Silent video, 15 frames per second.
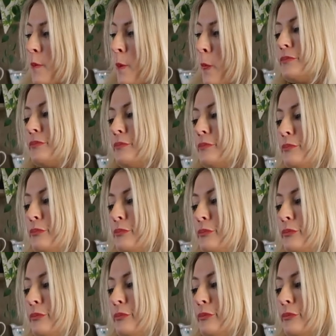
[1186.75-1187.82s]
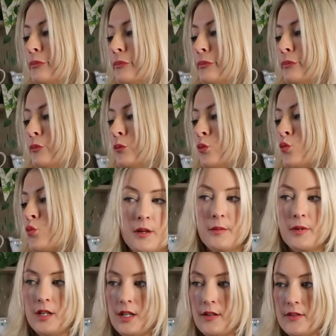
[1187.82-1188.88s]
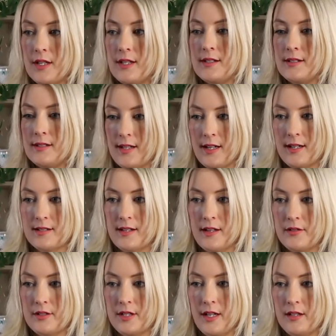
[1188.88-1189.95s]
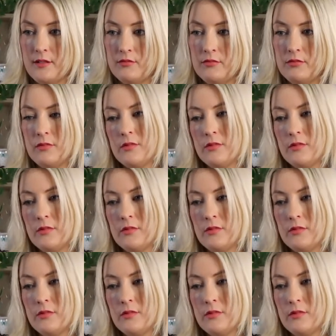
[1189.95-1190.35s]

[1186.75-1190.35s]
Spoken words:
a 6 out of 10.